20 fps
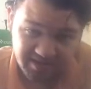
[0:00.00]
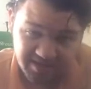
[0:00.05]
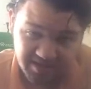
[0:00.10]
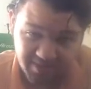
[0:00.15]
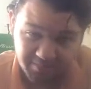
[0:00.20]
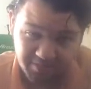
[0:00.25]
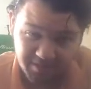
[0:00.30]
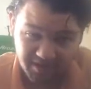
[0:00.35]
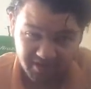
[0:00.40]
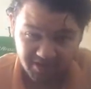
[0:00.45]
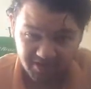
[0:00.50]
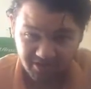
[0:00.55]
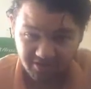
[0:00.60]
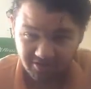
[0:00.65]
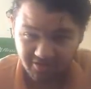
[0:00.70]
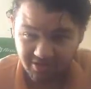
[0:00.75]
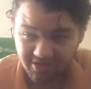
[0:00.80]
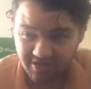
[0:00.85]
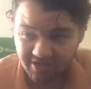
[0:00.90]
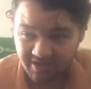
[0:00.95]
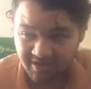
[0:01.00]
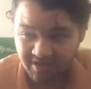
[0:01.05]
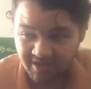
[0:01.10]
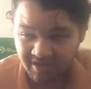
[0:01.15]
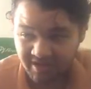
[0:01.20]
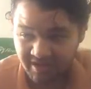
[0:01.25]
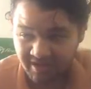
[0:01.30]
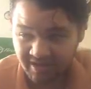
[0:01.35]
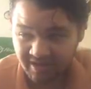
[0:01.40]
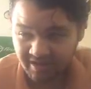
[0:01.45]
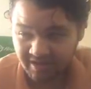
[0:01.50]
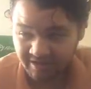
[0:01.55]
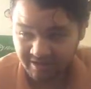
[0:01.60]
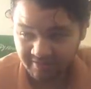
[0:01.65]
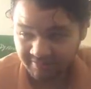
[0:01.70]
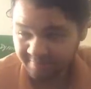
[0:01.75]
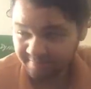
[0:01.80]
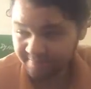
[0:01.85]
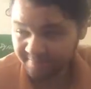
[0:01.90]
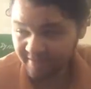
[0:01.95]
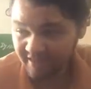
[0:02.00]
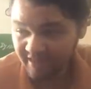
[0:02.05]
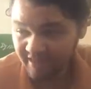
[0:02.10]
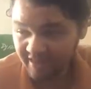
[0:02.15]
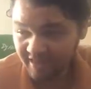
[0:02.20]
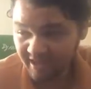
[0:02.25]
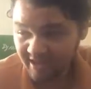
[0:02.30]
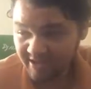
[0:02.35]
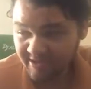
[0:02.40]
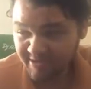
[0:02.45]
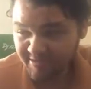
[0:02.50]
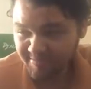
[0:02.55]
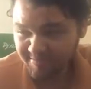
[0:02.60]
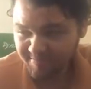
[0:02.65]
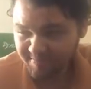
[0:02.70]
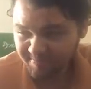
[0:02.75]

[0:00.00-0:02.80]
couple issues, you think,